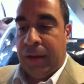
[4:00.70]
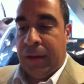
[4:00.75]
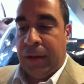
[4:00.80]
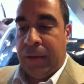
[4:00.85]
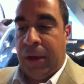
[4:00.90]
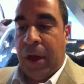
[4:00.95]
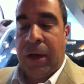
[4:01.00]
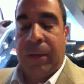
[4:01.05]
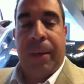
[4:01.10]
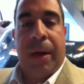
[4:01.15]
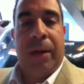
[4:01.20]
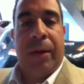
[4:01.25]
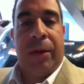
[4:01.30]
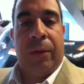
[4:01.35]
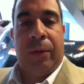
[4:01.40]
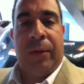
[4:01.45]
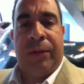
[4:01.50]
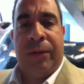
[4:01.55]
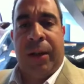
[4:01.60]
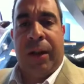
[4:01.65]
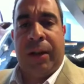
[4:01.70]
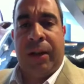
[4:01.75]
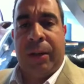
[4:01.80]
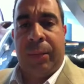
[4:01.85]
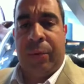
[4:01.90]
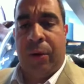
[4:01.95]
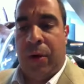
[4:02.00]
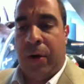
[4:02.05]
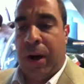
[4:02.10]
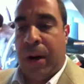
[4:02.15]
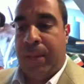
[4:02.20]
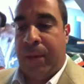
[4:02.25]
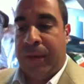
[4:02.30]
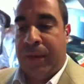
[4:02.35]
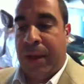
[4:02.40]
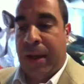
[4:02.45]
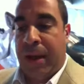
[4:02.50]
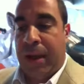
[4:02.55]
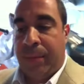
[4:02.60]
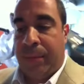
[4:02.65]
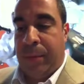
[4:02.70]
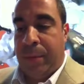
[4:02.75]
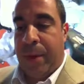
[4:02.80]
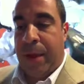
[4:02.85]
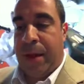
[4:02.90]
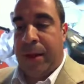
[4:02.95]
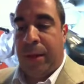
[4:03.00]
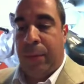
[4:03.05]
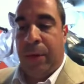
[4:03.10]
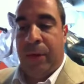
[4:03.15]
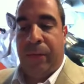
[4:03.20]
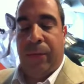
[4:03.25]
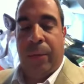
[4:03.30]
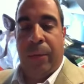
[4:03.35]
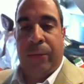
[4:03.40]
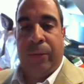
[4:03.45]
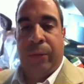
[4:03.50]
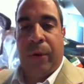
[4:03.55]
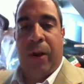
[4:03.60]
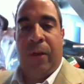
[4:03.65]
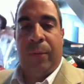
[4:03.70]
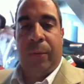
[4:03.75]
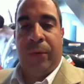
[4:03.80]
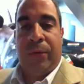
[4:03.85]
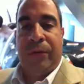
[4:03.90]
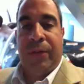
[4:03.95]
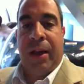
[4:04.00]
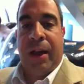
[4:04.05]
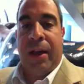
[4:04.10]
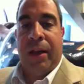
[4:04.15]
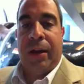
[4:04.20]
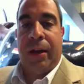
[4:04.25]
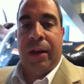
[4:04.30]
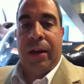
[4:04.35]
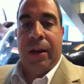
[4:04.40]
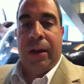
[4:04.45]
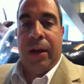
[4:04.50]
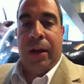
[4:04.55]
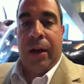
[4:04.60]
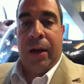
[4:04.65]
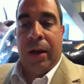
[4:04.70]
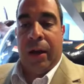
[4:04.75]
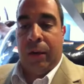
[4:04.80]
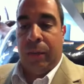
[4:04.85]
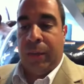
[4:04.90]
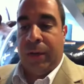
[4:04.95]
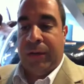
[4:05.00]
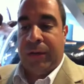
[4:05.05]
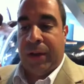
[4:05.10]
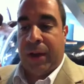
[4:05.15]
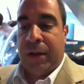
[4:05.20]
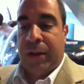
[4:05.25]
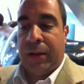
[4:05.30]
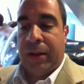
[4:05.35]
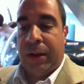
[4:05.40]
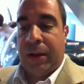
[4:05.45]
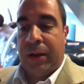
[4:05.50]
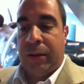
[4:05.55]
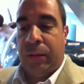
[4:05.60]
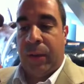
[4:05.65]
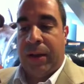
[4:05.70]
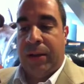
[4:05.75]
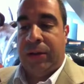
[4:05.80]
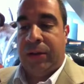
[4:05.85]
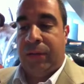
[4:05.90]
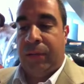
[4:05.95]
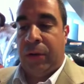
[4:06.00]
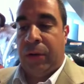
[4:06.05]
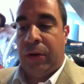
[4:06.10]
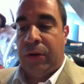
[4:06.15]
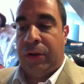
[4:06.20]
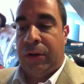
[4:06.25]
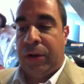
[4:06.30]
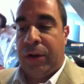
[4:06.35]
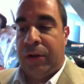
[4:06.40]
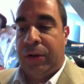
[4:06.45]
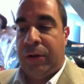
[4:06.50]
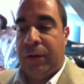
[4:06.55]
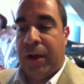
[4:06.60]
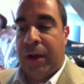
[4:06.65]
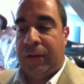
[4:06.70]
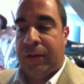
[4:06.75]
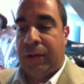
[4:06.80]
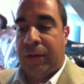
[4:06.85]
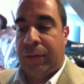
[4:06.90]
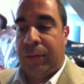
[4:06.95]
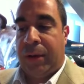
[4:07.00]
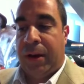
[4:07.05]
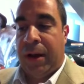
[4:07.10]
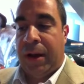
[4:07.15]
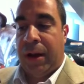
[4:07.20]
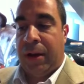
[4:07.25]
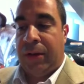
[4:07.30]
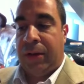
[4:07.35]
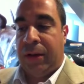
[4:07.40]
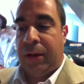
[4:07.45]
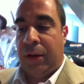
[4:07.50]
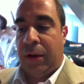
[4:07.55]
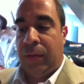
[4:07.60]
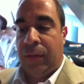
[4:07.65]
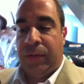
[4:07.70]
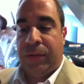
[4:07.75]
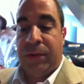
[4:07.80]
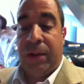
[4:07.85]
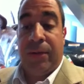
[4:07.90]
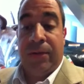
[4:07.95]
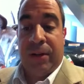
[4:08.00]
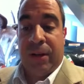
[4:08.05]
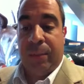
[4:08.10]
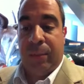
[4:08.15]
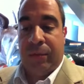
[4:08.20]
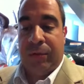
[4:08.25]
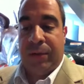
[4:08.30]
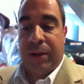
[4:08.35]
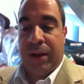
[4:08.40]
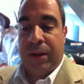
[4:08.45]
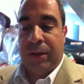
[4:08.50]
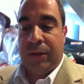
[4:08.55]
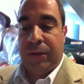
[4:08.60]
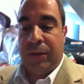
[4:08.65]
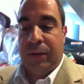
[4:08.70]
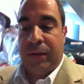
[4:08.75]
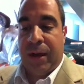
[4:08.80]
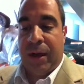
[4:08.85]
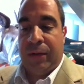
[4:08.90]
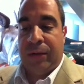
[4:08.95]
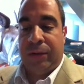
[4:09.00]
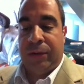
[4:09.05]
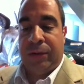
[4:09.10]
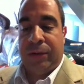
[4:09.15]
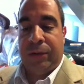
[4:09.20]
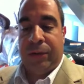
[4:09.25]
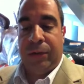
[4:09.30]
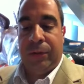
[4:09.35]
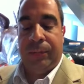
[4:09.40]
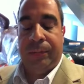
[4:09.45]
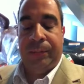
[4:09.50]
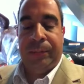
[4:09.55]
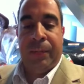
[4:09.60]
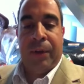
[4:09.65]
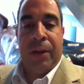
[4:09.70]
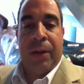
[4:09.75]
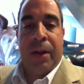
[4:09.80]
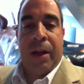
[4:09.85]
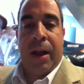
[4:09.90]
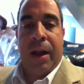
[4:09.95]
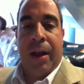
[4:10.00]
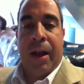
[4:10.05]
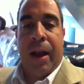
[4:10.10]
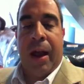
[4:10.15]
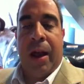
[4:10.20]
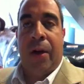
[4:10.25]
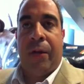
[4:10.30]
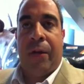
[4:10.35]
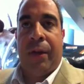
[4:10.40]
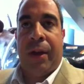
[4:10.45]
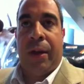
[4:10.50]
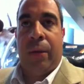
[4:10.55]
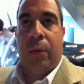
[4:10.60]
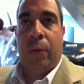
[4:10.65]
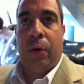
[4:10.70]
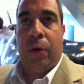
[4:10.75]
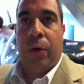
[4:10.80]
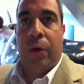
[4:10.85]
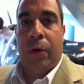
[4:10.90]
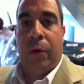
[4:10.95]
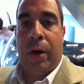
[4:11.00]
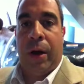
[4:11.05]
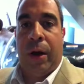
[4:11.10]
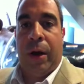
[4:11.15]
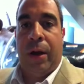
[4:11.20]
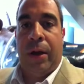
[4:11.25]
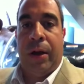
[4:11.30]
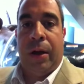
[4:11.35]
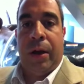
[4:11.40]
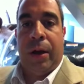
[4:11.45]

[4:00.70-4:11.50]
They talked about a recycling program that they implemented. They went from 12% recycling and waste diversion in 2003 to over 70% in 2002, and how they have